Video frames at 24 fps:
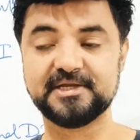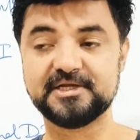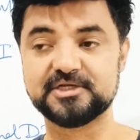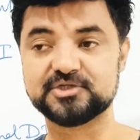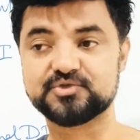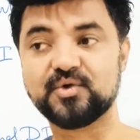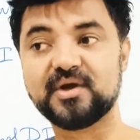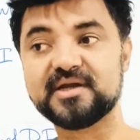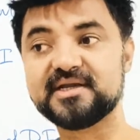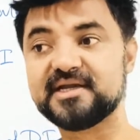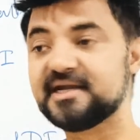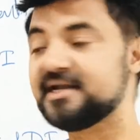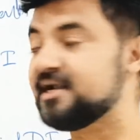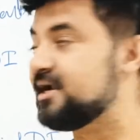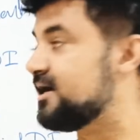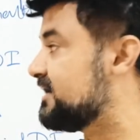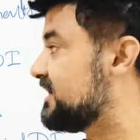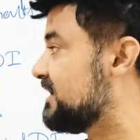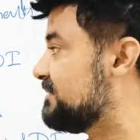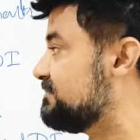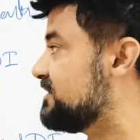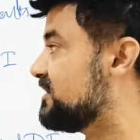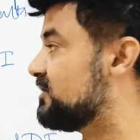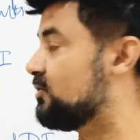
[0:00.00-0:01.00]
So I didn't
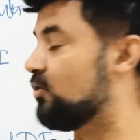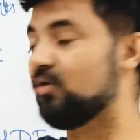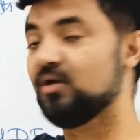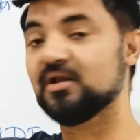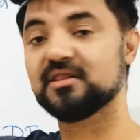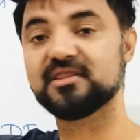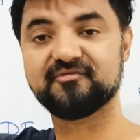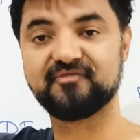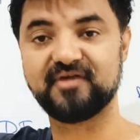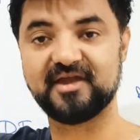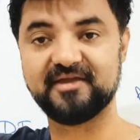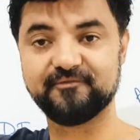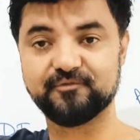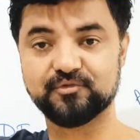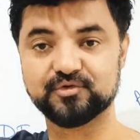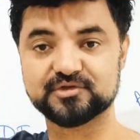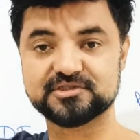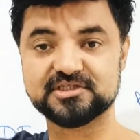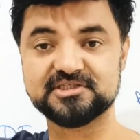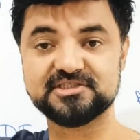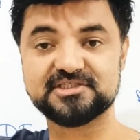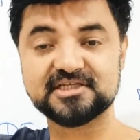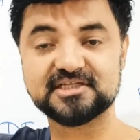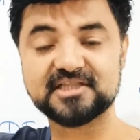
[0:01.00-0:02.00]
attempt all the 5
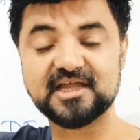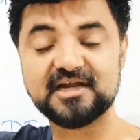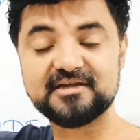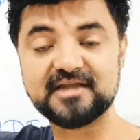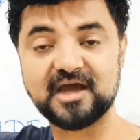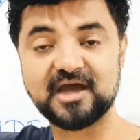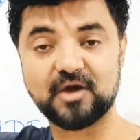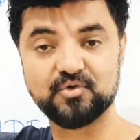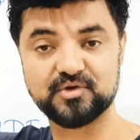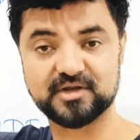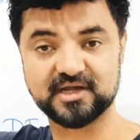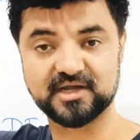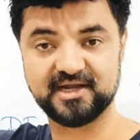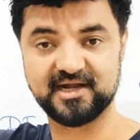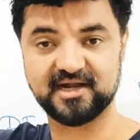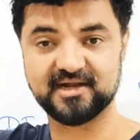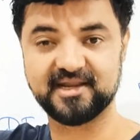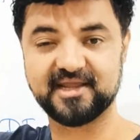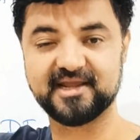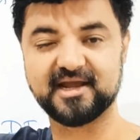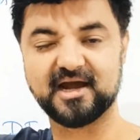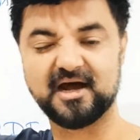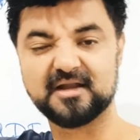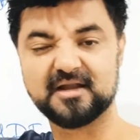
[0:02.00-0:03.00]
questions. Jitna doubt aaya,
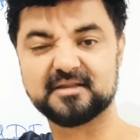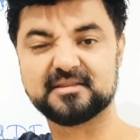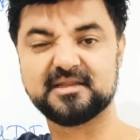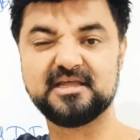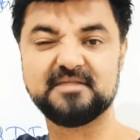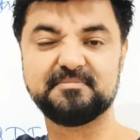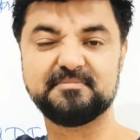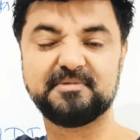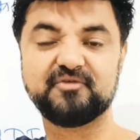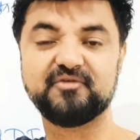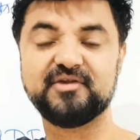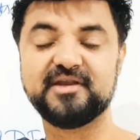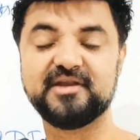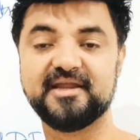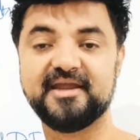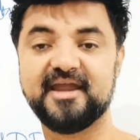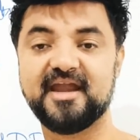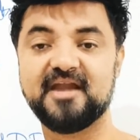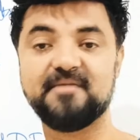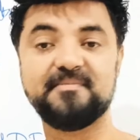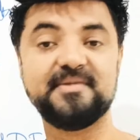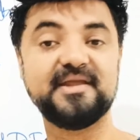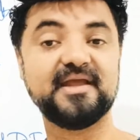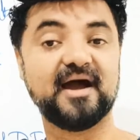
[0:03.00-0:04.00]
like answer is between
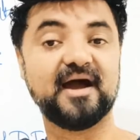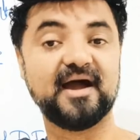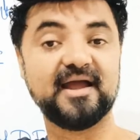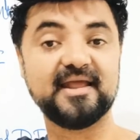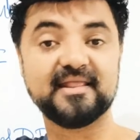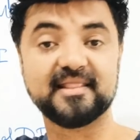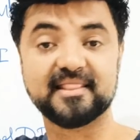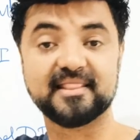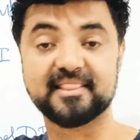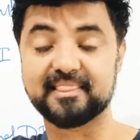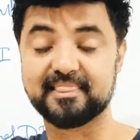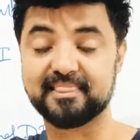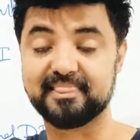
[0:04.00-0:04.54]
A and B, I